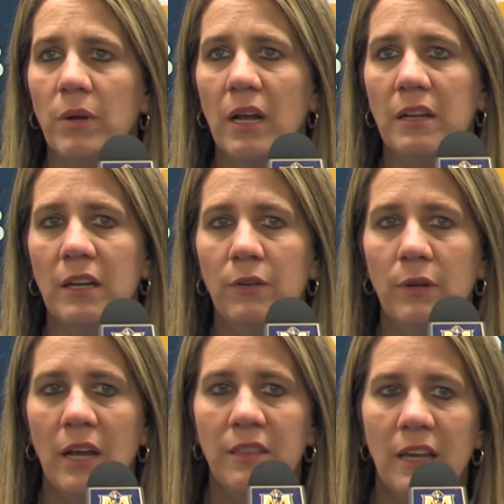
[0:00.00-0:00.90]
But
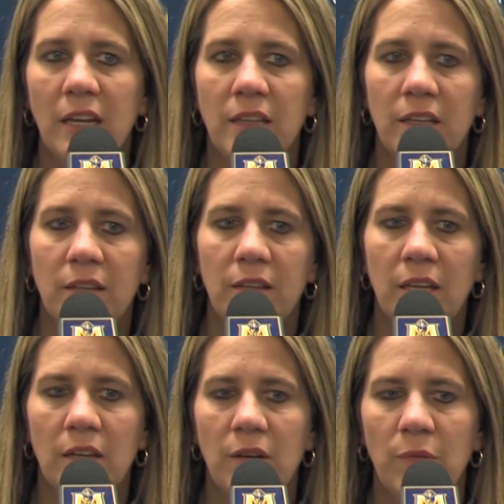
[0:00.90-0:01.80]
I think
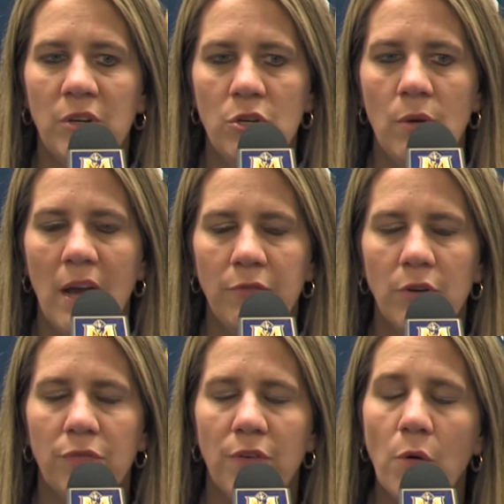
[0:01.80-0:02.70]
that when you have
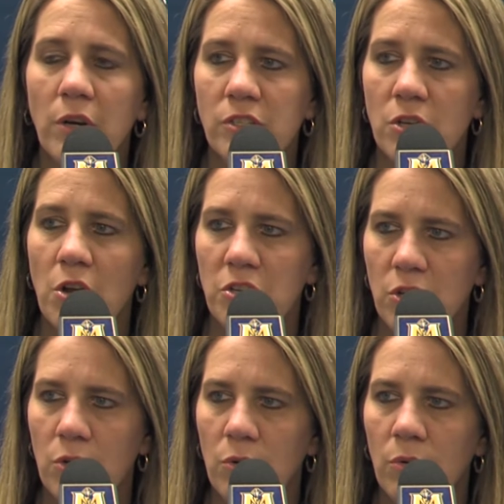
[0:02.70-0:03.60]
your focus on
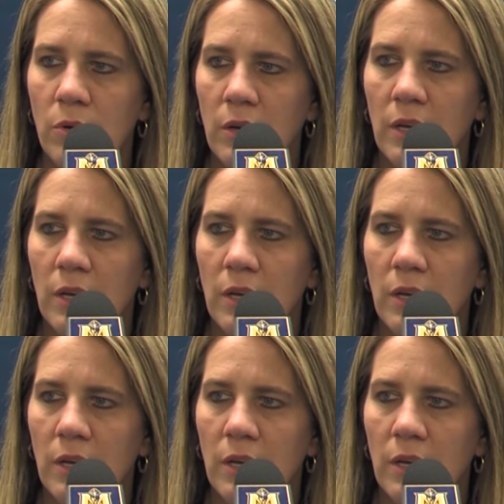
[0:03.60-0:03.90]
you,